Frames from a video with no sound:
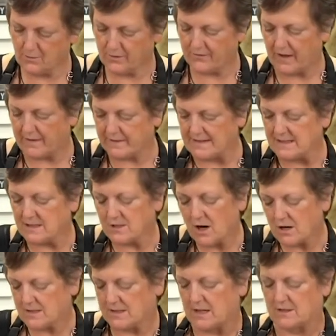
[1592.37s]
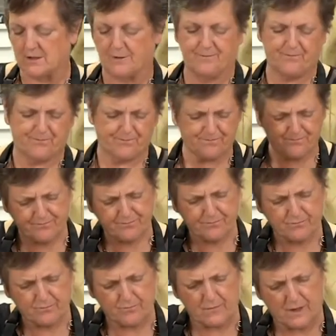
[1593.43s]
we've got the star stencil.
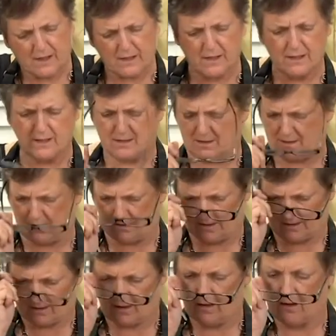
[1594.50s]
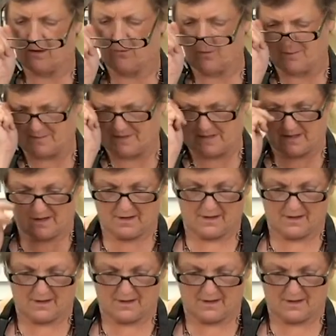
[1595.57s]
And it is, oops,